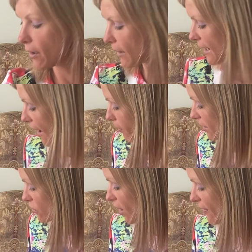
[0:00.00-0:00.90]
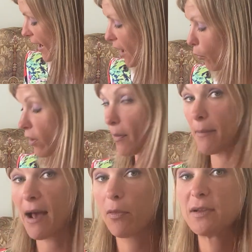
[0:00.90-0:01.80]
All right, now I'm gonna try that with
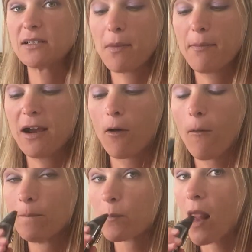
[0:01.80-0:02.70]
my mouthpiece and my barrel.